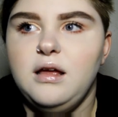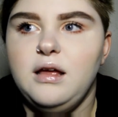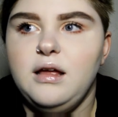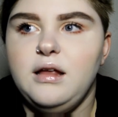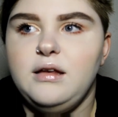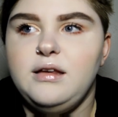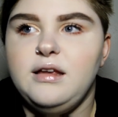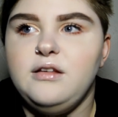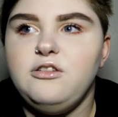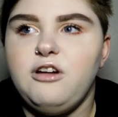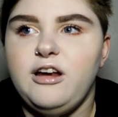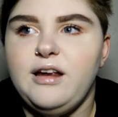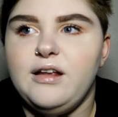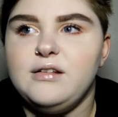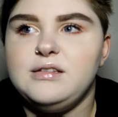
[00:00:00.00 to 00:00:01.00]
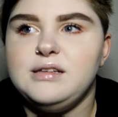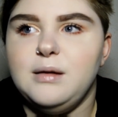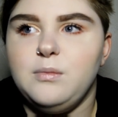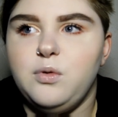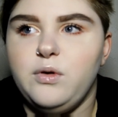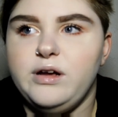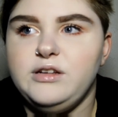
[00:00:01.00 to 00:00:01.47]
It did dry down at some
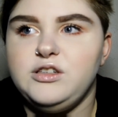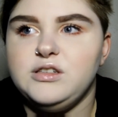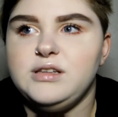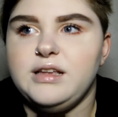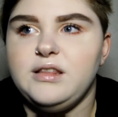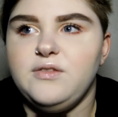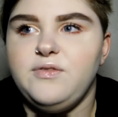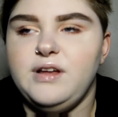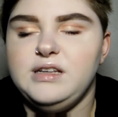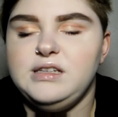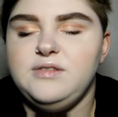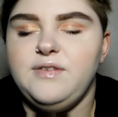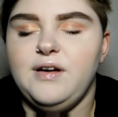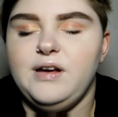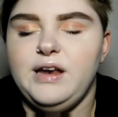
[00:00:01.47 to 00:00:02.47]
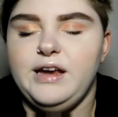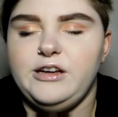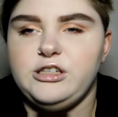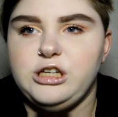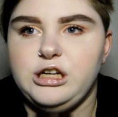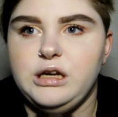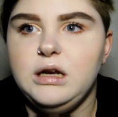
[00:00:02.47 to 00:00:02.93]
point, just like the Fenty
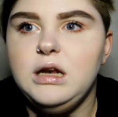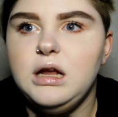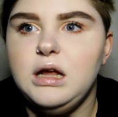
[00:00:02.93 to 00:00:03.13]
foundation.